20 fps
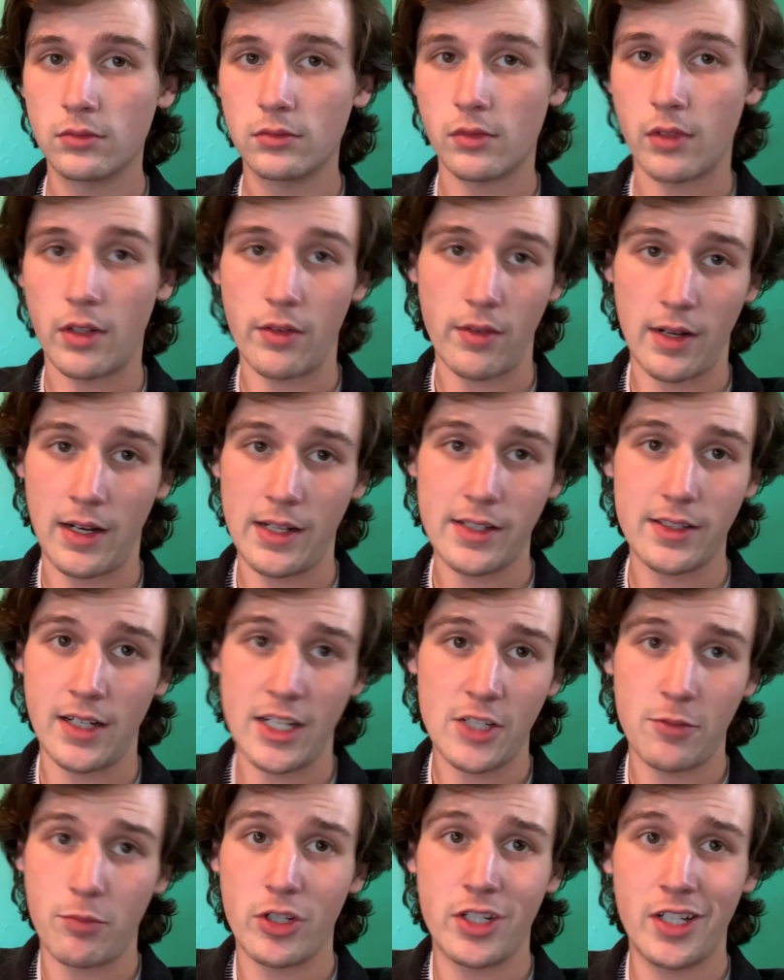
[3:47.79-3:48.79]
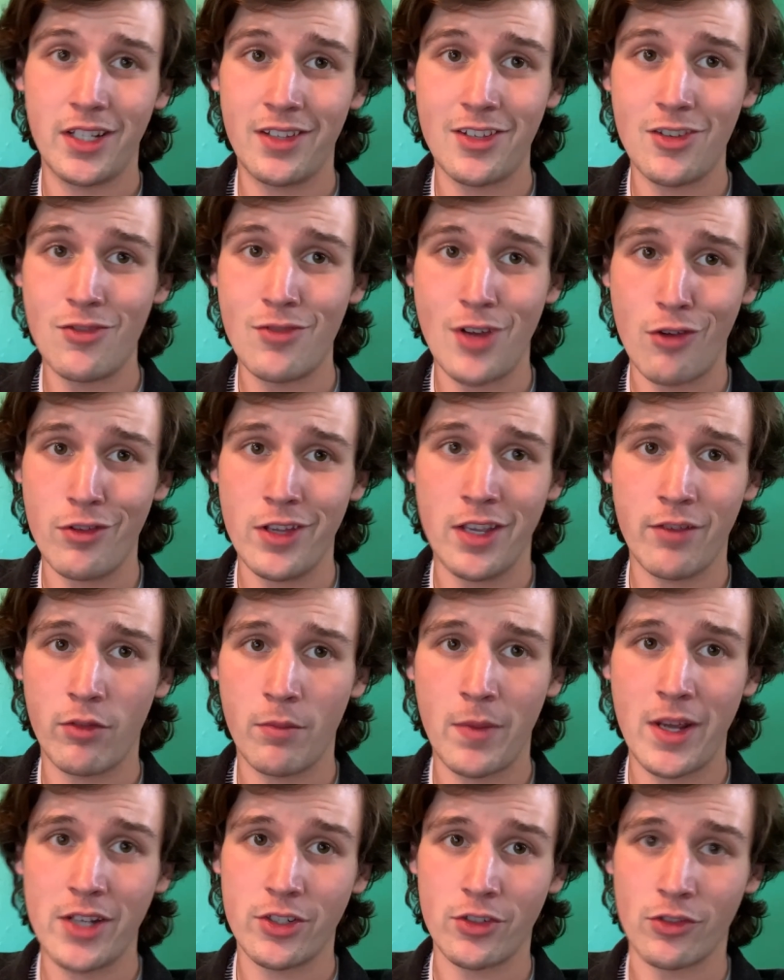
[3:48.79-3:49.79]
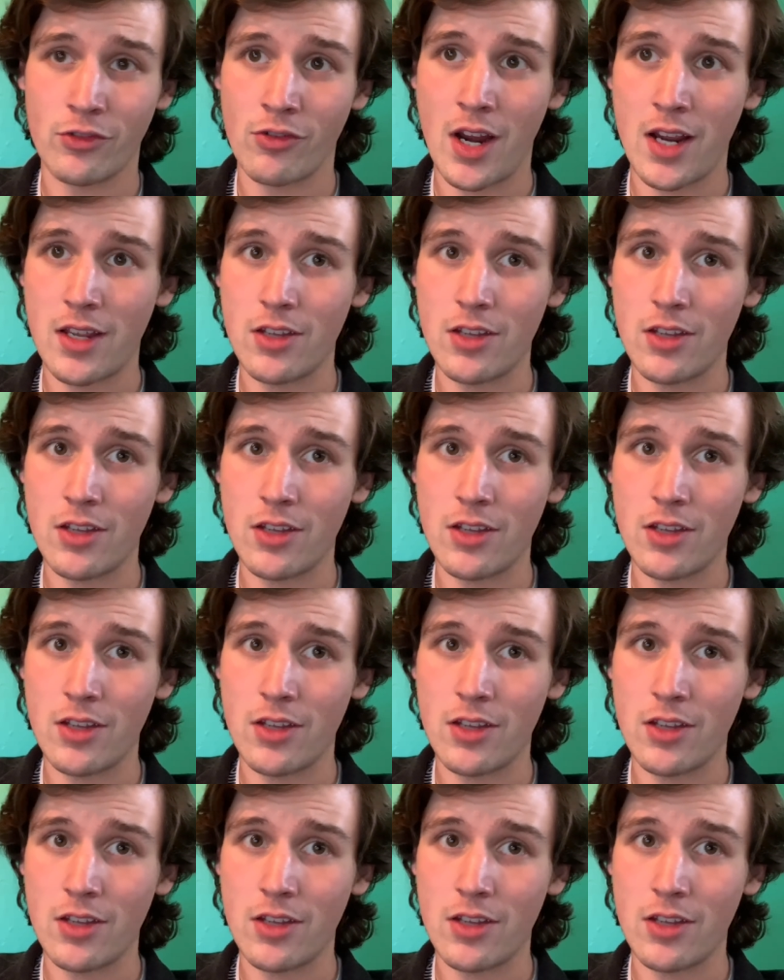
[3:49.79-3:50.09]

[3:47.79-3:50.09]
let's pretend that the information's right.